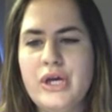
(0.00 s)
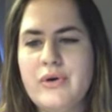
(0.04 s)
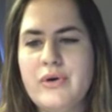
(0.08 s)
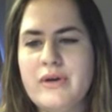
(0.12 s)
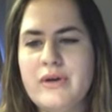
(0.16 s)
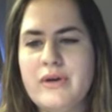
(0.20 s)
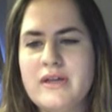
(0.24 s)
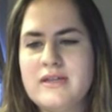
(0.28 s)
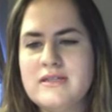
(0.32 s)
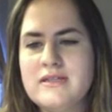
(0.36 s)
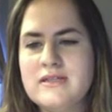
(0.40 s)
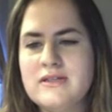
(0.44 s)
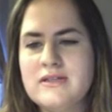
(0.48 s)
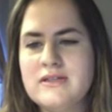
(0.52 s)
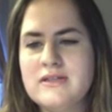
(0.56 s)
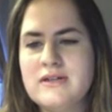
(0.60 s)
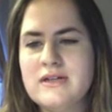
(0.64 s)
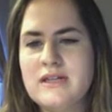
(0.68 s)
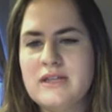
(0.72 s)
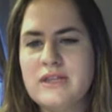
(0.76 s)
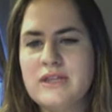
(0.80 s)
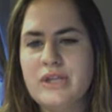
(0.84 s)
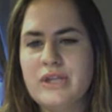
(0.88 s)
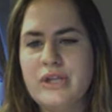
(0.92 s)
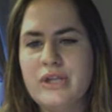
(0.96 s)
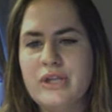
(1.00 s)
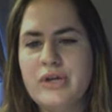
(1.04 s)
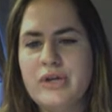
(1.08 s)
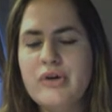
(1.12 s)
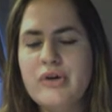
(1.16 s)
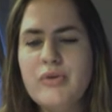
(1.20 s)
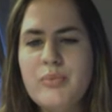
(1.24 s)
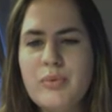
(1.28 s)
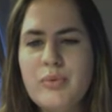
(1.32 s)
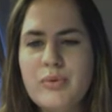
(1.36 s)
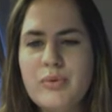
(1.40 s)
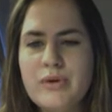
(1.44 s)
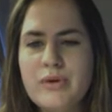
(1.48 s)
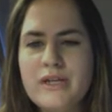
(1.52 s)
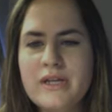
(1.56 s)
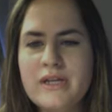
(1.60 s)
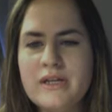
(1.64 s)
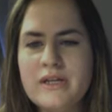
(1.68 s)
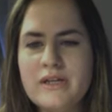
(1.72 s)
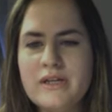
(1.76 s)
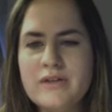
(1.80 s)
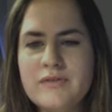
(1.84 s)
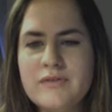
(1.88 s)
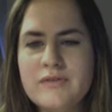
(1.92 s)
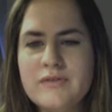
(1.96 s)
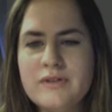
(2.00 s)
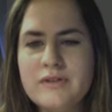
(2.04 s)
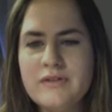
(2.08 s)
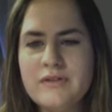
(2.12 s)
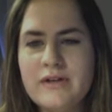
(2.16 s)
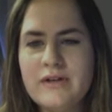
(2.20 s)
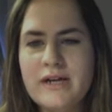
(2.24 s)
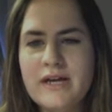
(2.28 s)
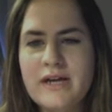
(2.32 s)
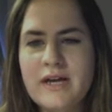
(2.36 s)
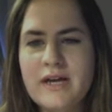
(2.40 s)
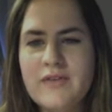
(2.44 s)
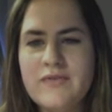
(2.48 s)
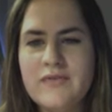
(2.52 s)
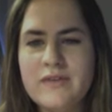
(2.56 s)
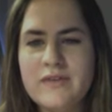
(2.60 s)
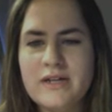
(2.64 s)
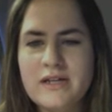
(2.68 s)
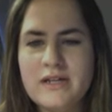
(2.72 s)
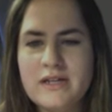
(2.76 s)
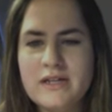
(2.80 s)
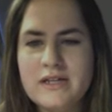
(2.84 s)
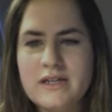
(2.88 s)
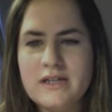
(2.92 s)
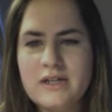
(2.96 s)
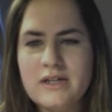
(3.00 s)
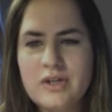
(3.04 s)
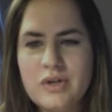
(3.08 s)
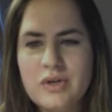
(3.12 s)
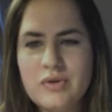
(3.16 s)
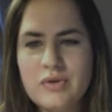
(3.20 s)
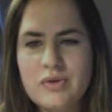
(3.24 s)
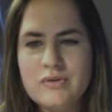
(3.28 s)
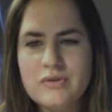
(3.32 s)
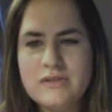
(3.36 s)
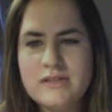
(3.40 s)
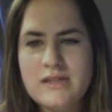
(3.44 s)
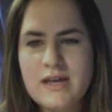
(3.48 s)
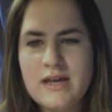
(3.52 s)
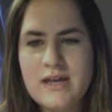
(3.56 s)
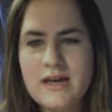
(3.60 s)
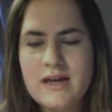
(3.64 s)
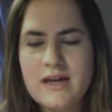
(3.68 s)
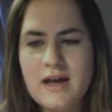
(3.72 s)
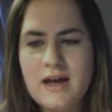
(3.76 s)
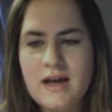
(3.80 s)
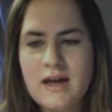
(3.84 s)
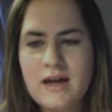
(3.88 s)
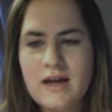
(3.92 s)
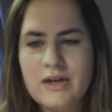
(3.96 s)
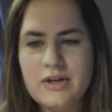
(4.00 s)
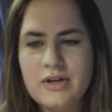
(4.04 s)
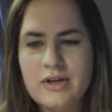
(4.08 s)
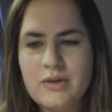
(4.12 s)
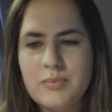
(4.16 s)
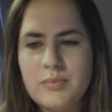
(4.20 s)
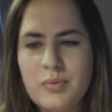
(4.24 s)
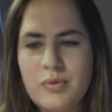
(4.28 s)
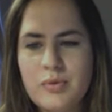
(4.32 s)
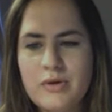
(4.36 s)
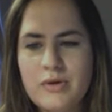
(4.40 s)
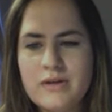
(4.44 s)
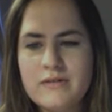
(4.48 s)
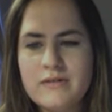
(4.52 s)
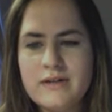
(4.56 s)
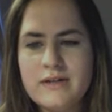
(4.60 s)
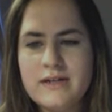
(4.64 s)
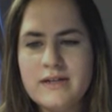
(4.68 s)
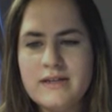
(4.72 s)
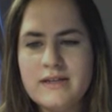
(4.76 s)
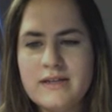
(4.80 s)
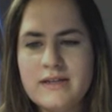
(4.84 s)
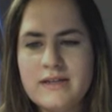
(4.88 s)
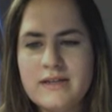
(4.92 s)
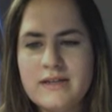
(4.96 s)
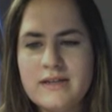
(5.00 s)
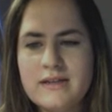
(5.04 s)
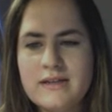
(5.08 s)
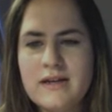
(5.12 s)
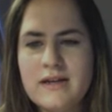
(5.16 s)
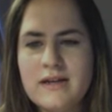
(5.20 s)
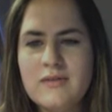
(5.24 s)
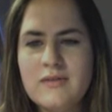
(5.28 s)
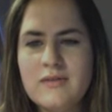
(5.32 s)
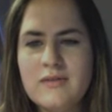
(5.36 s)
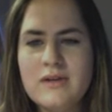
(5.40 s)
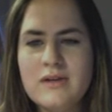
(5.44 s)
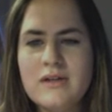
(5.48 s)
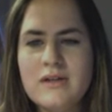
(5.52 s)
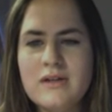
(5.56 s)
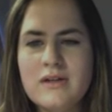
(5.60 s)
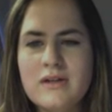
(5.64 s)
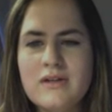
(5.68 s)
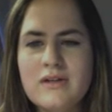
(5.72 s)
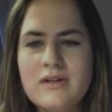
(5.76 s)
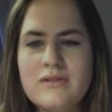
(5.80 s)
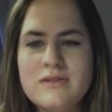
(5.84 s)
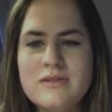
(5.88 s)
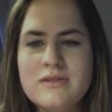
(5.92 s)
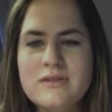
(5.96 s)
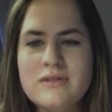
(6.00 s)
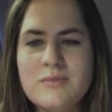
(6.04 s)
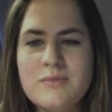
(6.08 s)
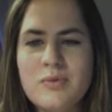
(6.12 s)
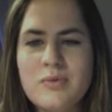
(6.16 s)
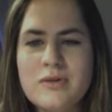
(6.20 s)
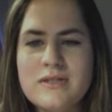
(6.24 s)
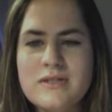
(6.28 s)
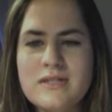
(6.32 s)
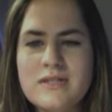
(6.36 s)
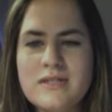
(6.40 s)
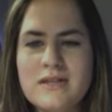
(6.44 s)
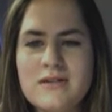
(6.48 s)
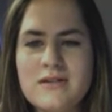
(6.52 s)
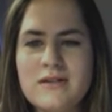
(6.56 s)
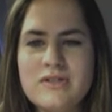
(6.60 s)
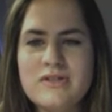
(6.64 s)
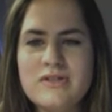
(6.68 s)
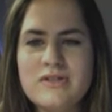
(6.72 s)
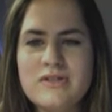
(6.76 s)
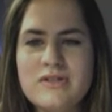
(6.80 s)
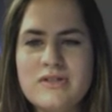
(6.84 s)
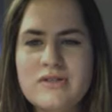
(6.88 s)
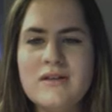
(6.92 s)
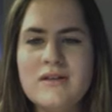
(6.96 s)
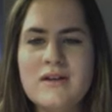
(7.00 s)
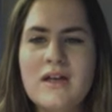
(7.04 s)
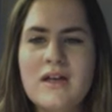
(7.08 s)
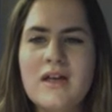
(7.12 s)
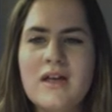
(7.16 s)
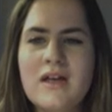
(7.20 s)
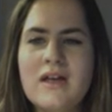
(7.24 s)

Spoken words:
I'm going to start at the low point of the graph, and I'm going to go to that higher point right there. I want to use points that are next to each other.